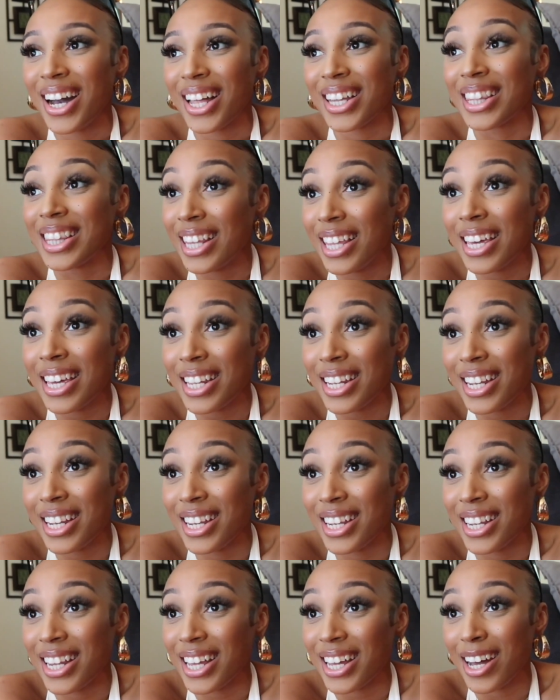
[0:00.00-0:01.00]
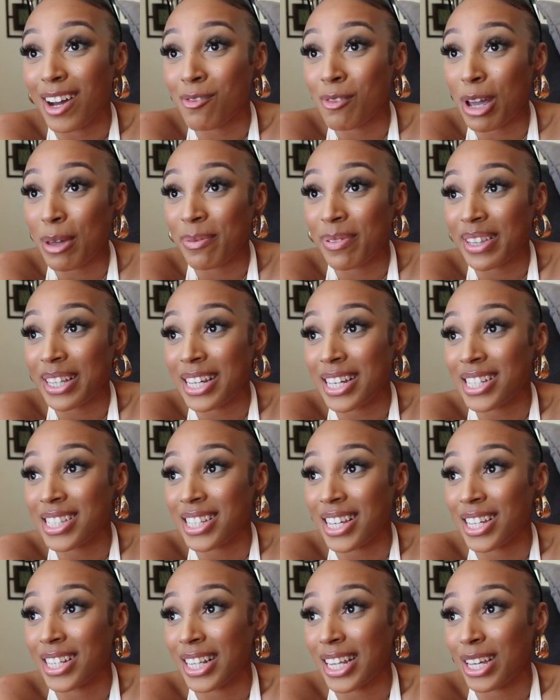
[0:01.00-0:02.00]
lit at my place
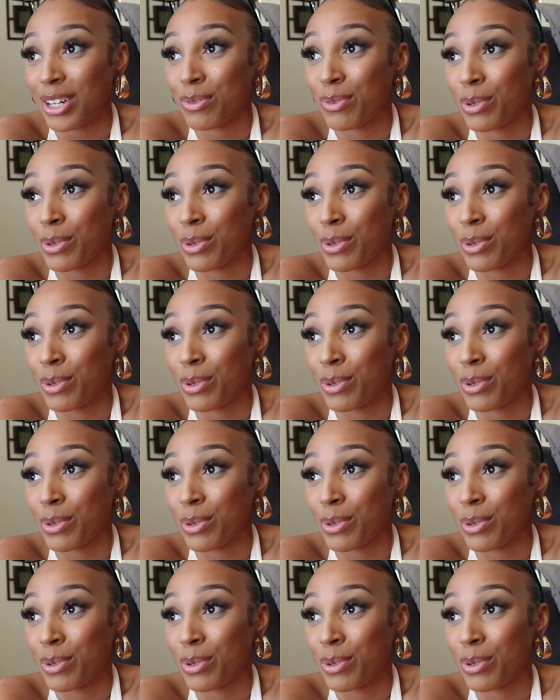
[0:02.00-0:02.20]
and like